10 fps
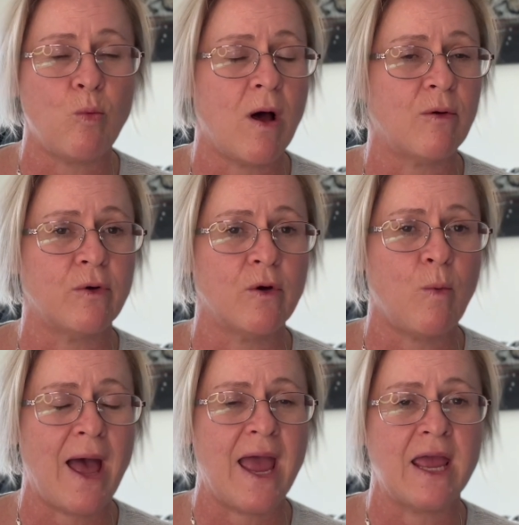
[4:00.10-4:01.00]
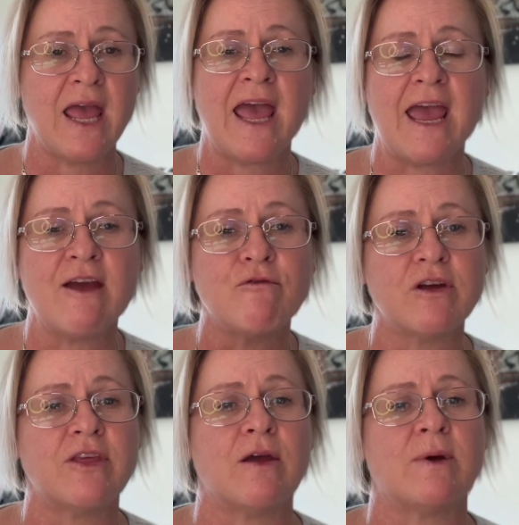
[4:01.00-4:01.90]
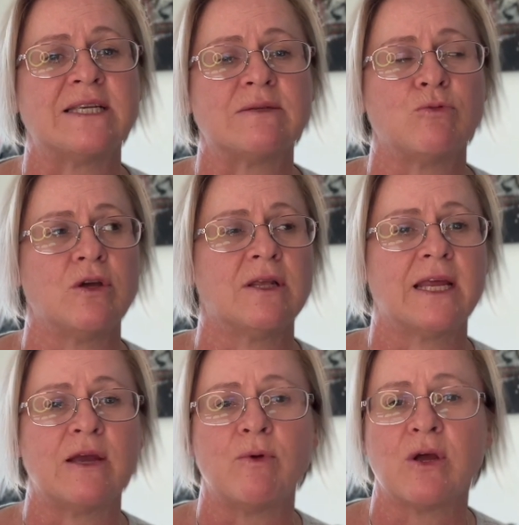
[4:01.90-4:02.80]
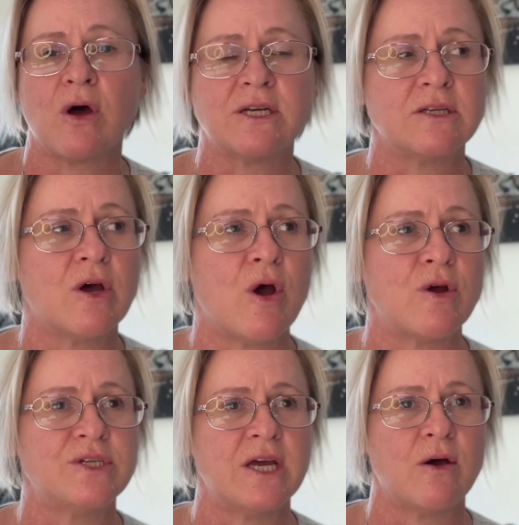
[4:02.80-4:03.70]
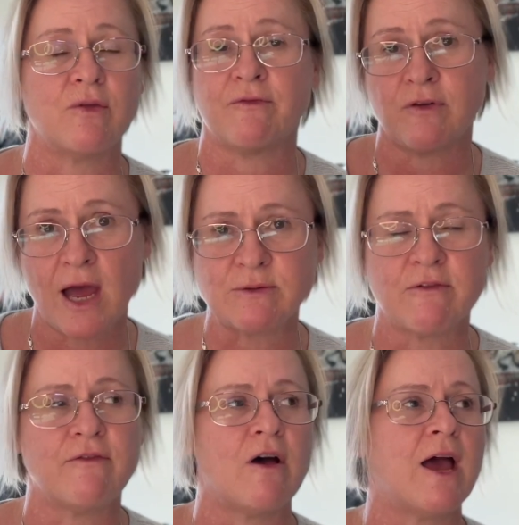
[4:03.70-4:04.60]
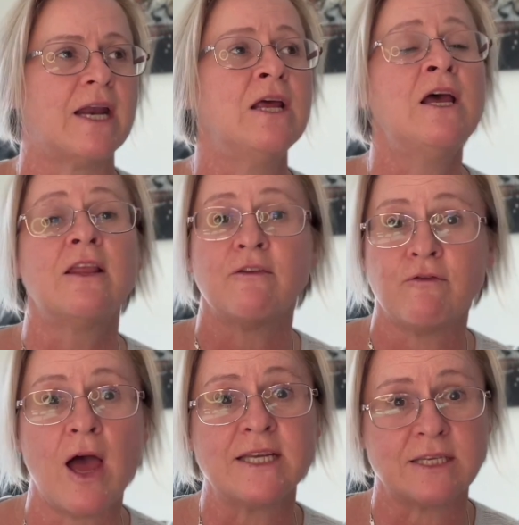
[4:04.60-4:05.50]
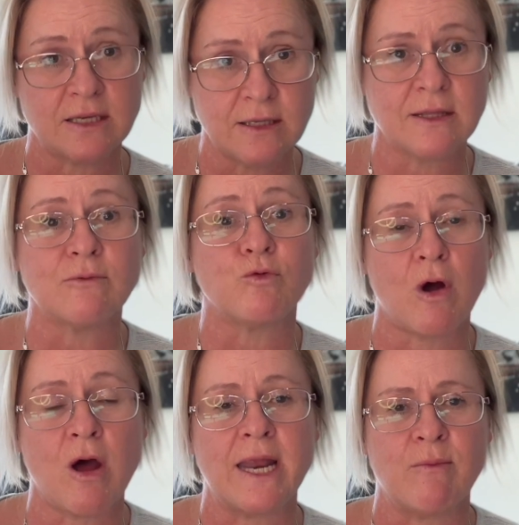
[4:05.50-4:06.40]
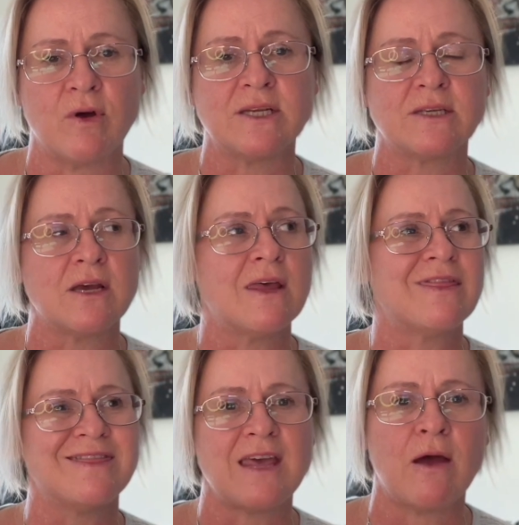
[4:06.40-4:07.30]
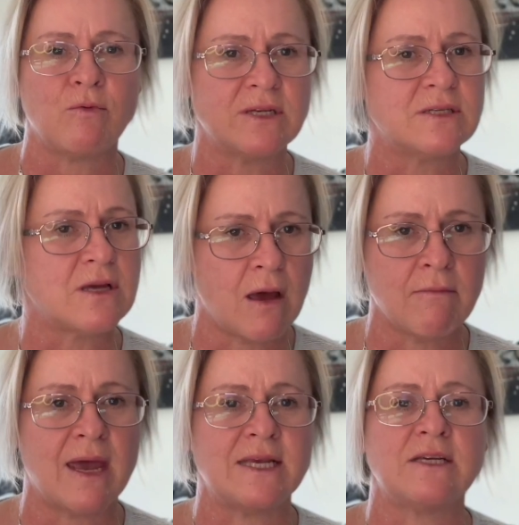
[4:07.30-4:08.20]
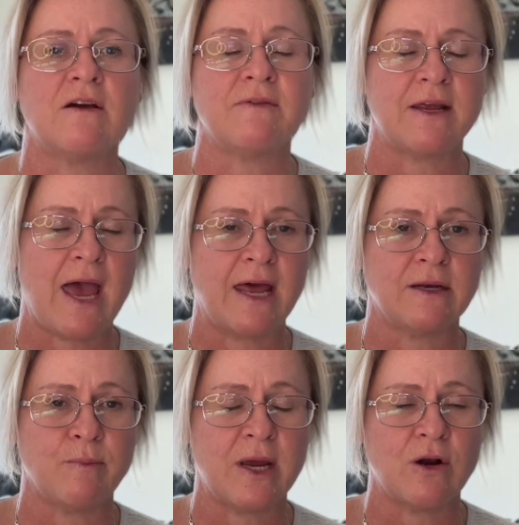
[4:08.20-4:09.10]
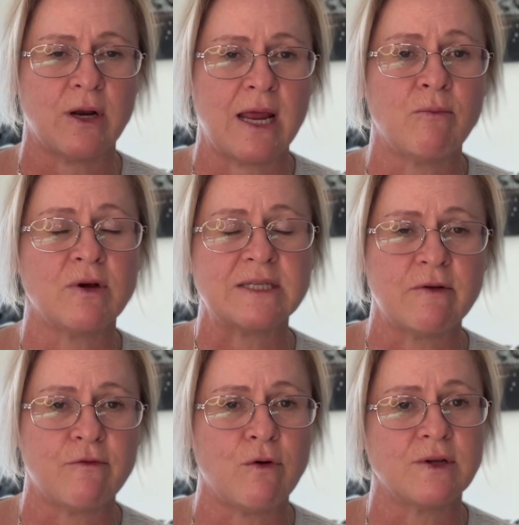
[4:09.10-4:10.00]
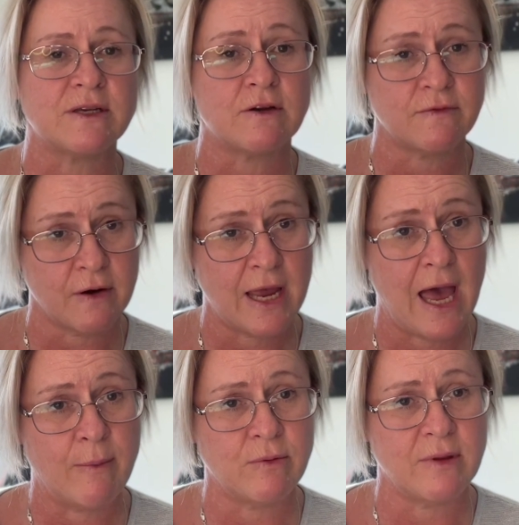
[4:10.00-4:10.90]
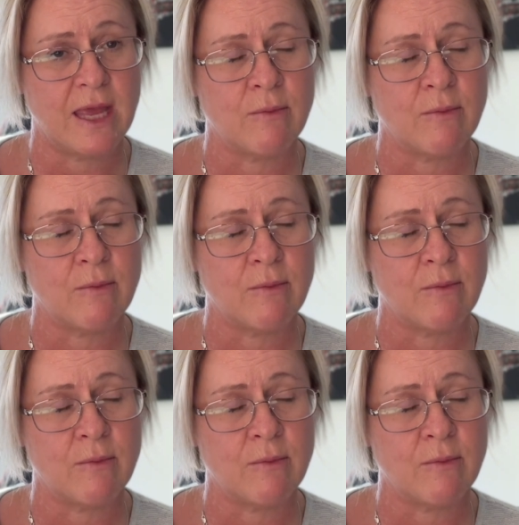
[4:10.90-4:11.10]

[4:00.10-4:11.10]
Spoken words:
all while we were away. Everything went smoothly. We got to the hotel. The flights were fine. The flights were on Emirates. That was amazing. I hadn't been on Emirates before, so I was very happy with